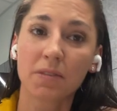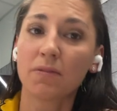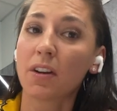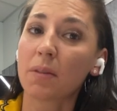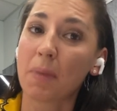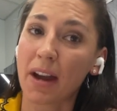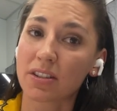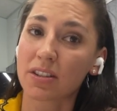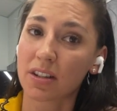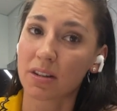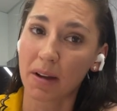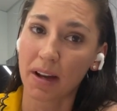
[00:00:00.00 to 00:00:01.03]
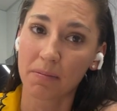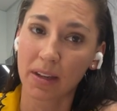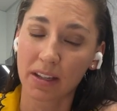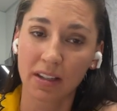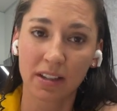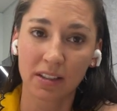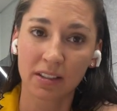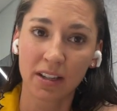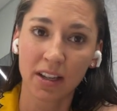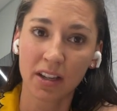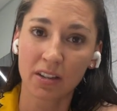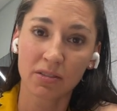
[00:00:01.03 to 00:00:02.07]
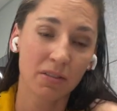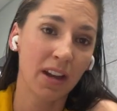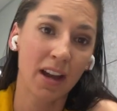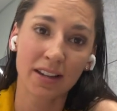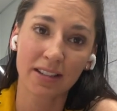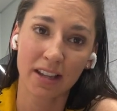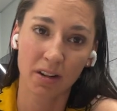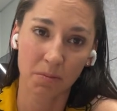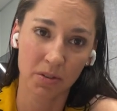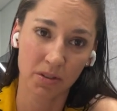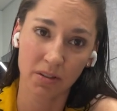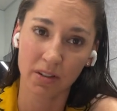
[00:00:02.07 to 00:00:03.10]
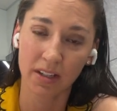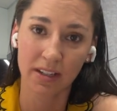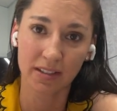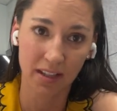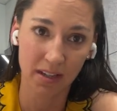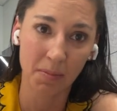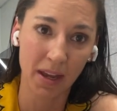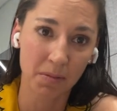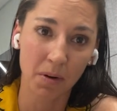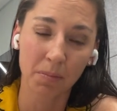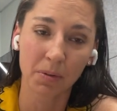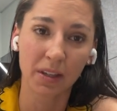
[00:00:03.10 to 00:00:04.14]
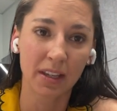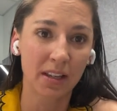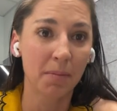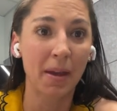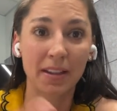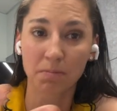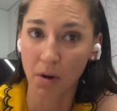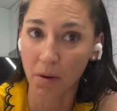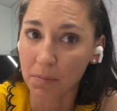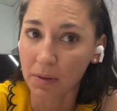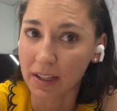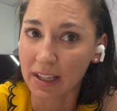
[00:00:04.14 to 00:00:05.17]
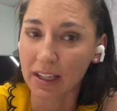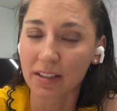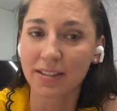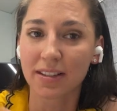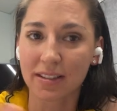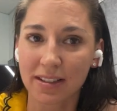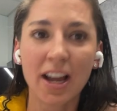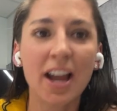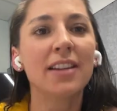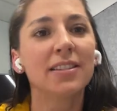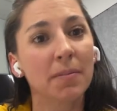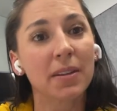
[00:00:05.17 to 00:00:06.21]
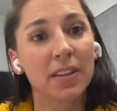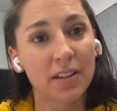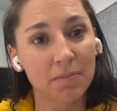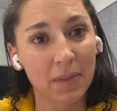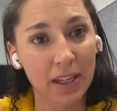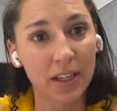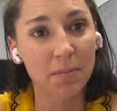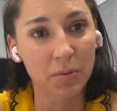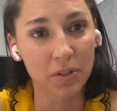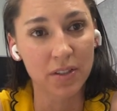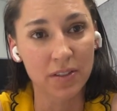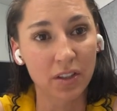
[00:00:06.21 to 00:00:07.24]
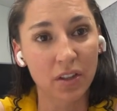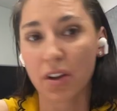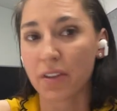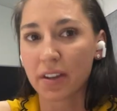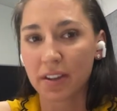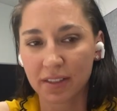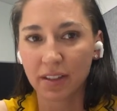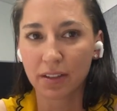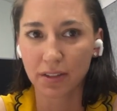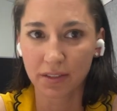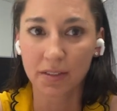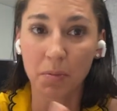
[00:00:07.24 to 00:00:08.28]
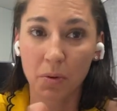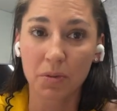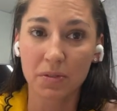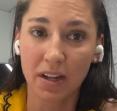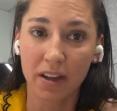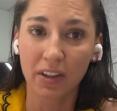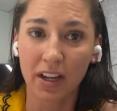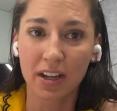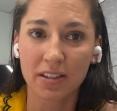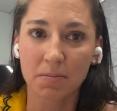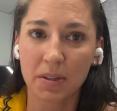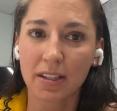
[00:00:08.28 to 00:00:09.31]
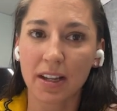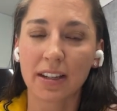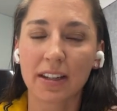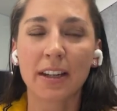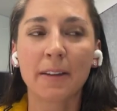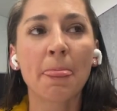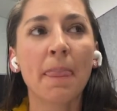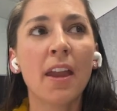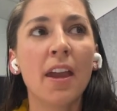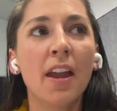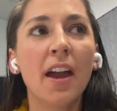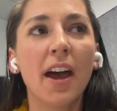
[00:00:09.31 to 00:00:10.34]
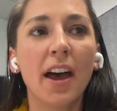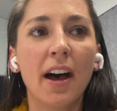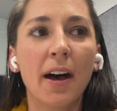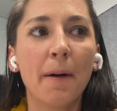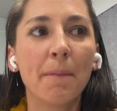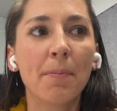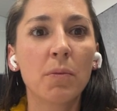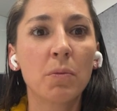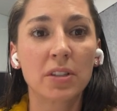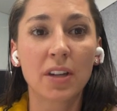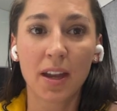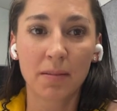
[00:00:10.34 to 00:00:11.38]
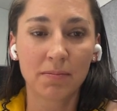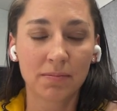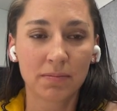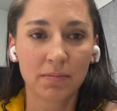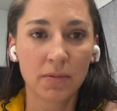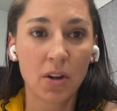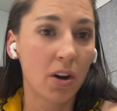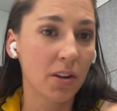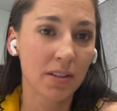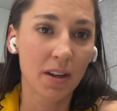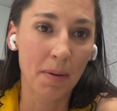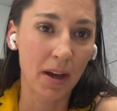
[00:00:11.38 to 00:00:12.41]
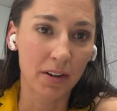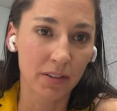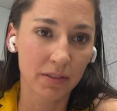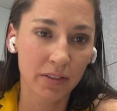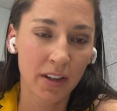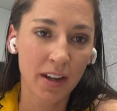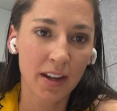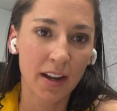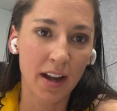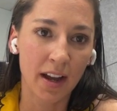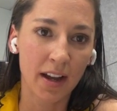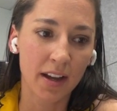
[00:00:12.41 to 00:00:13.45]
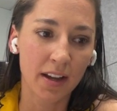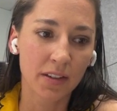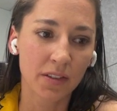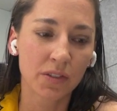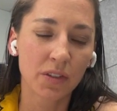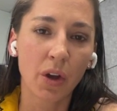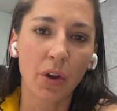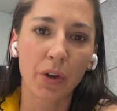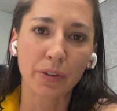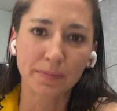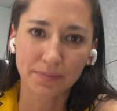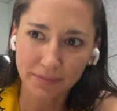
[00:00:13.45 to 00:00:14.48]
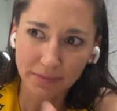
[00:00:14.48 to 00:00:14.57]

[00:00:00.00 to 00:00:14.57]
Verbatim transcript: because I'm very passionate about making sure that artists get opportunities and are paid properly and are paid promptly, because it's something that media pushes a lot that, you know, the poor starving artist mentality, um, which I am not a part of. Uh, so